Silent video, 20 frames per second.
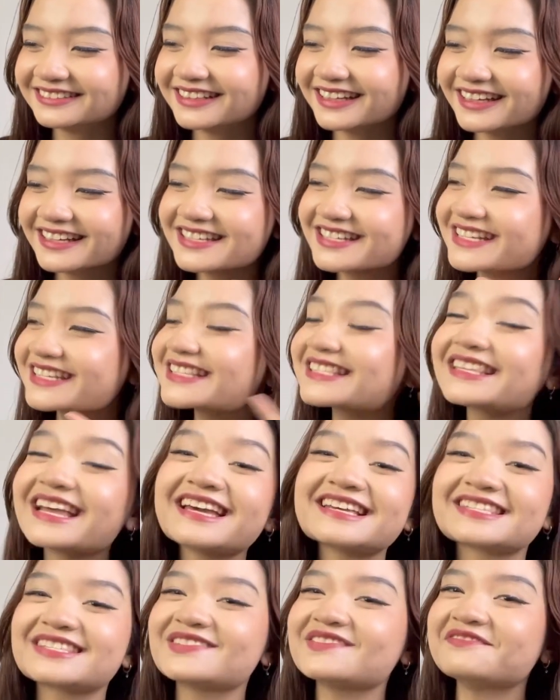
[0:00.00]
It's just
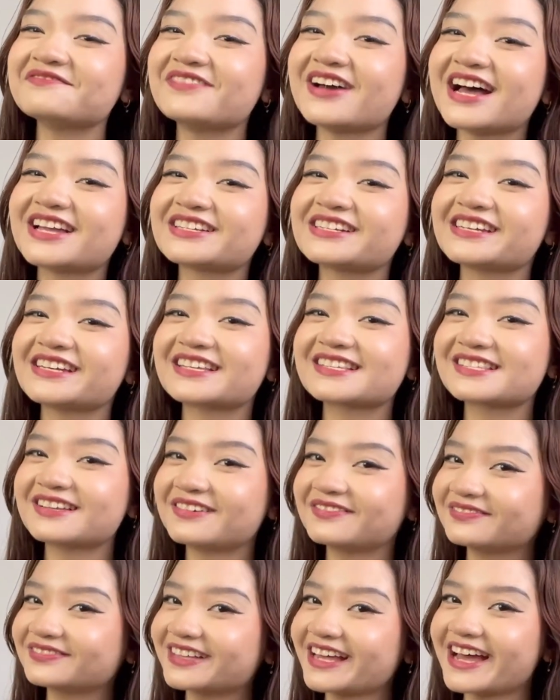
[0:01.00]
nice to imagine it
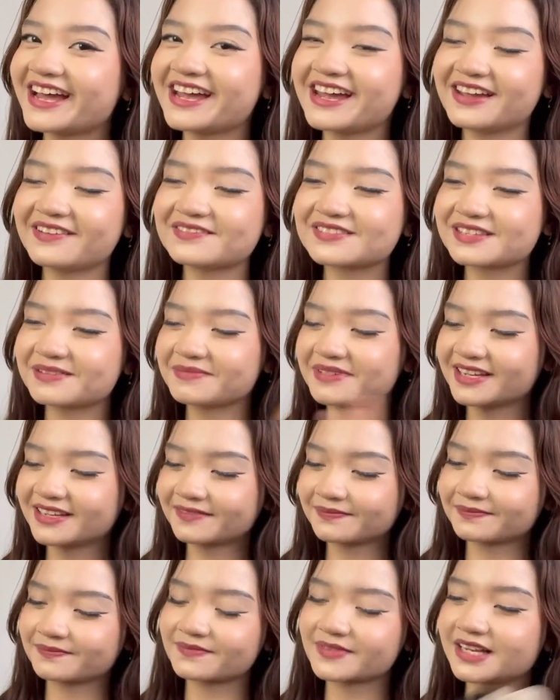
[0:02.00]
sometimes. I mean,
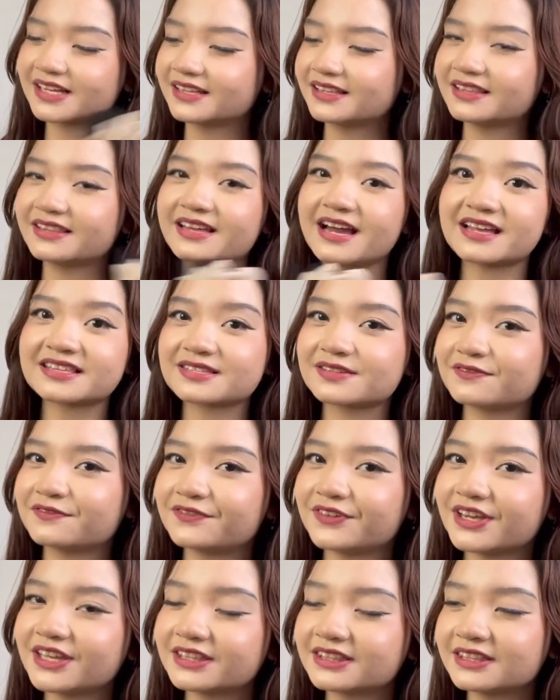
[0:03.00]
that's a
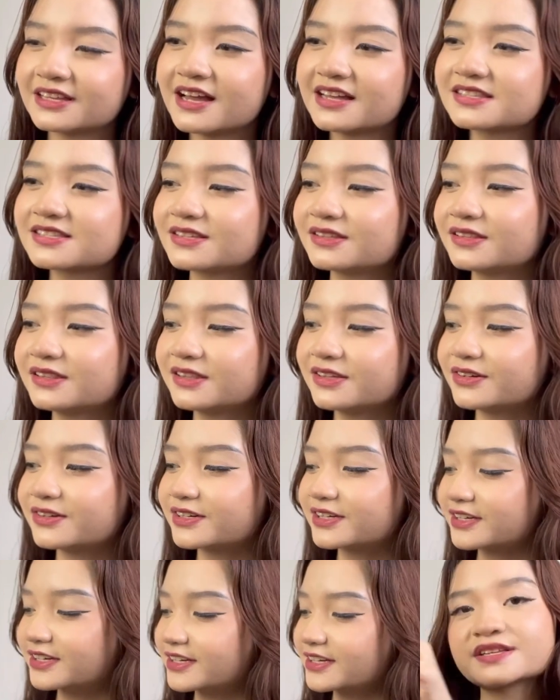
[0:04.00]
fit, that's a look.
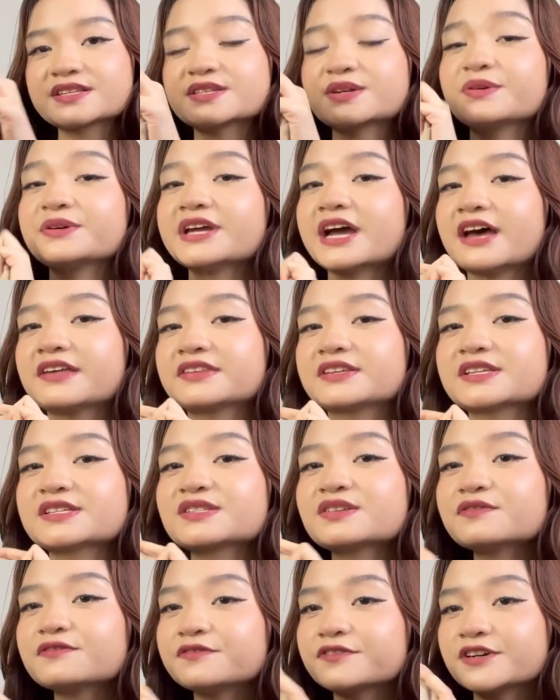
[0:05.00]
So yeah, this is
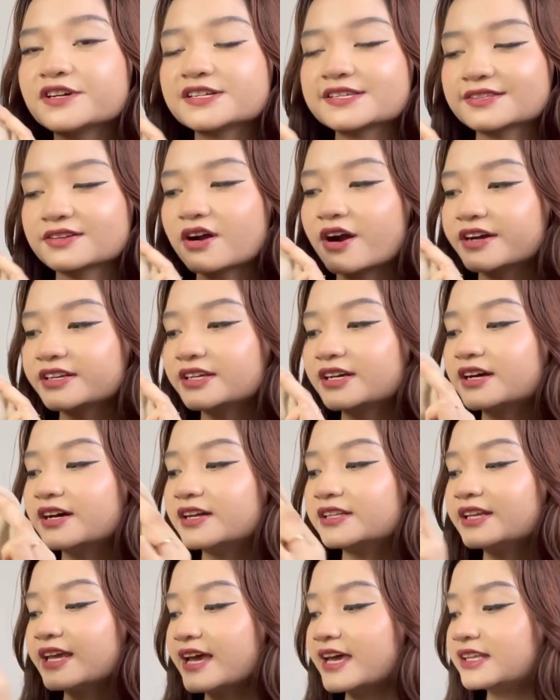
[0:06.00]
the first
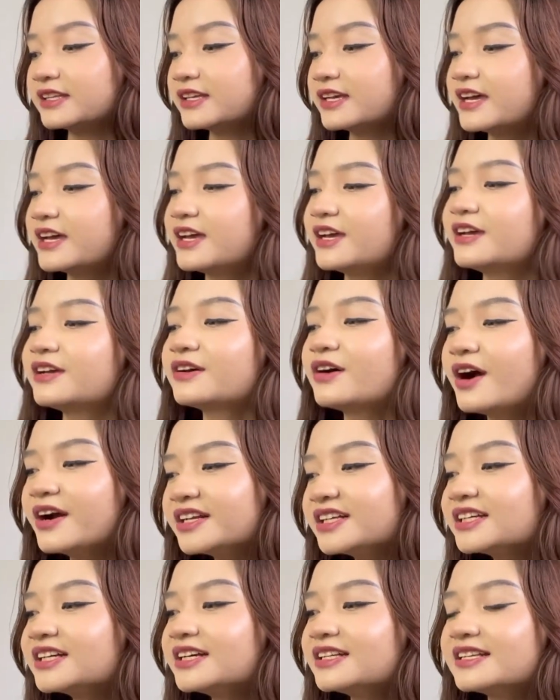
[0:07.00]
cardigan, and
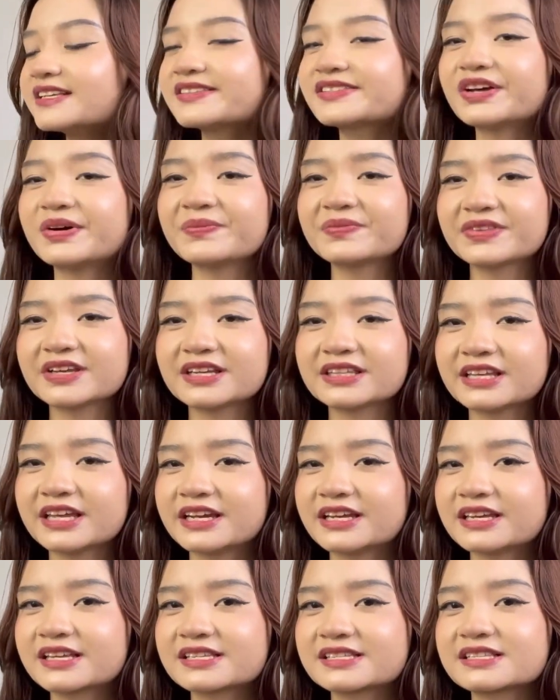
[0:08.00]
cardigan is something that
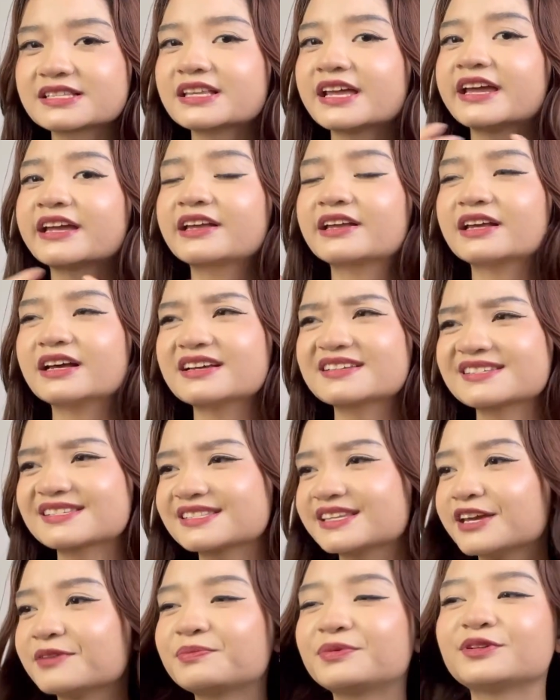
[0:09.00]
is like a
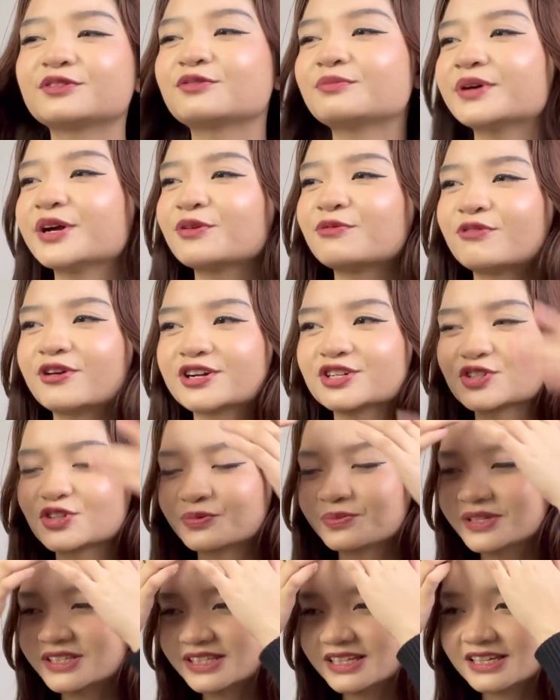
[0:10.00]
staple to my
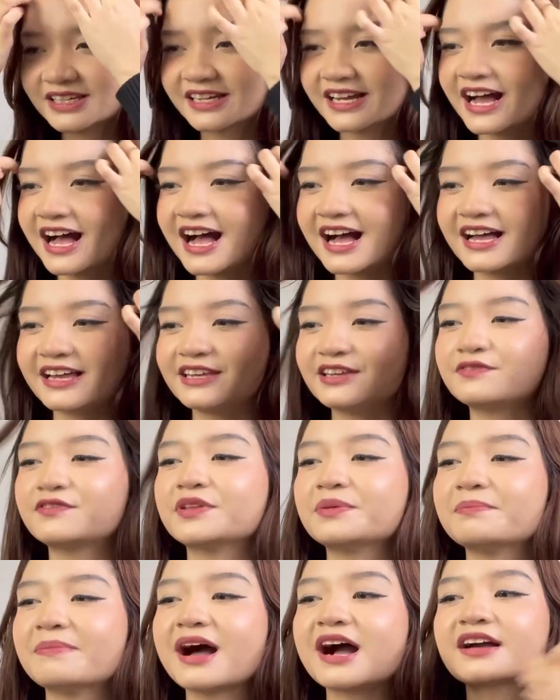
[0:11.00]
wardrobe na talaga.
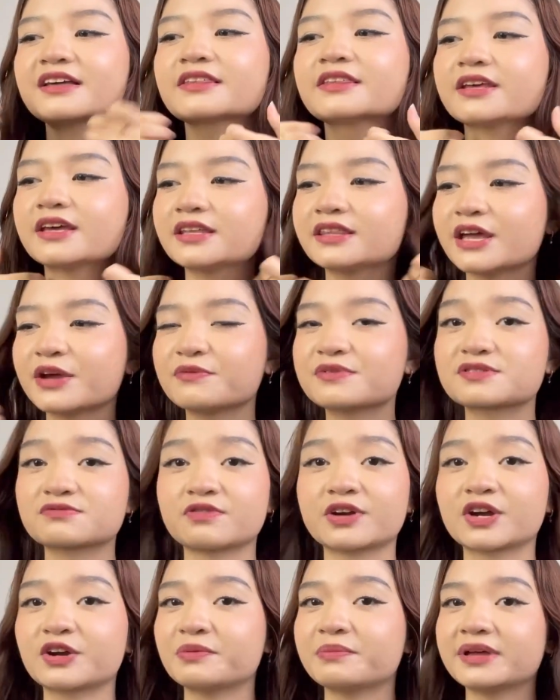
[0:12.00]
Even back then, I was
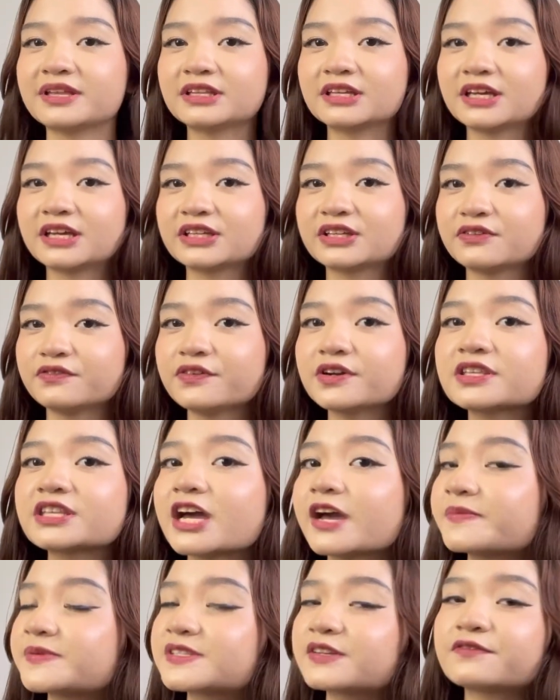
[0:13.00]
recommending different
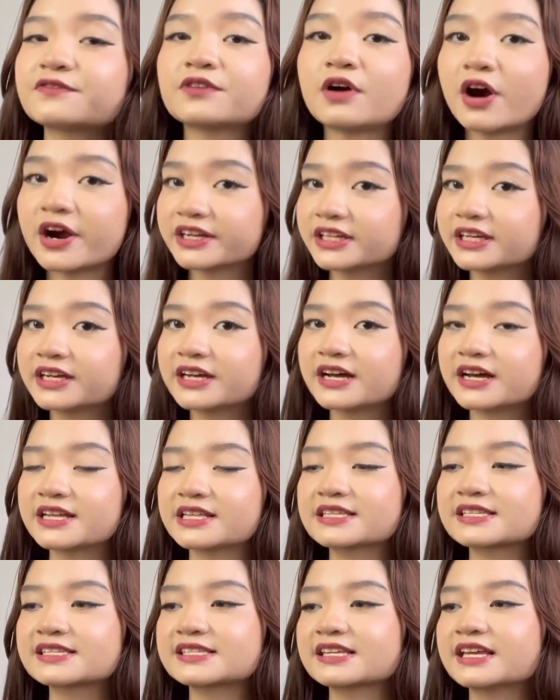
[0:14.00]
types of
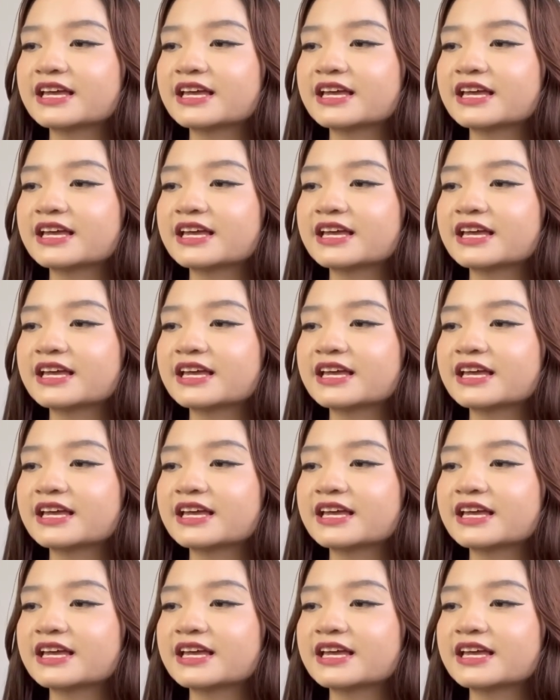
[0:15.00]
cardigans.